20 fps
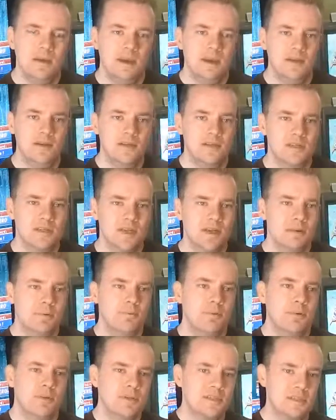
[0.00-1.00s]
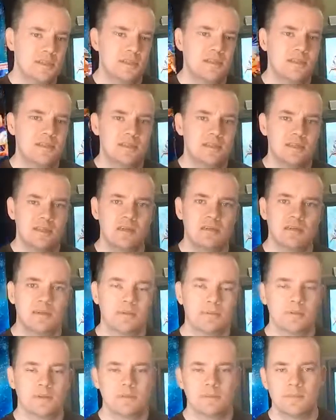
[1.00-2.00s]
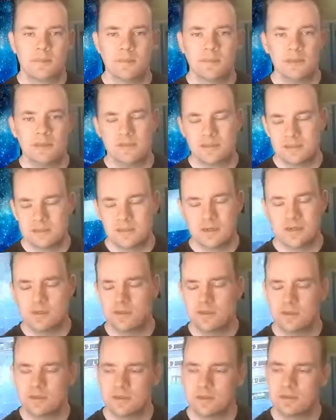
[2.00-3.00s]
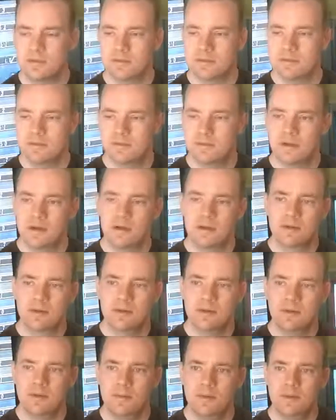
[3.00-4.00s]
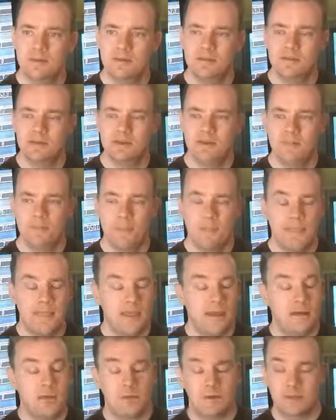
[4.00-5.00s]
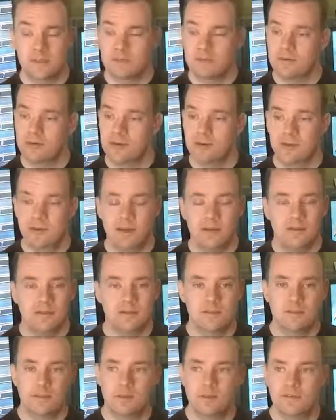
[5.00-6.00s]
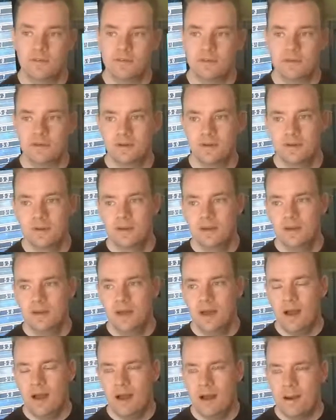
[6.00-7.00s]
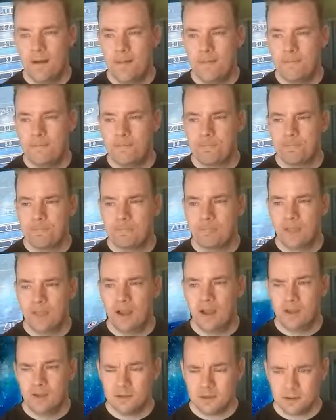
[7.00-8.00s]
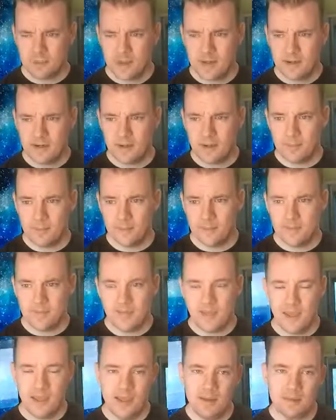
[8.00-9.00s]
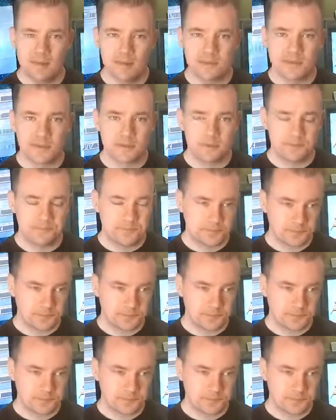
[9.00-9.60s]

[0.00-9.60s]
and just kind of boosting the signal up a little bit because the darks were a little too dark on it. But yeah, it works great now. It looks beautiful. I also made a couple of cables.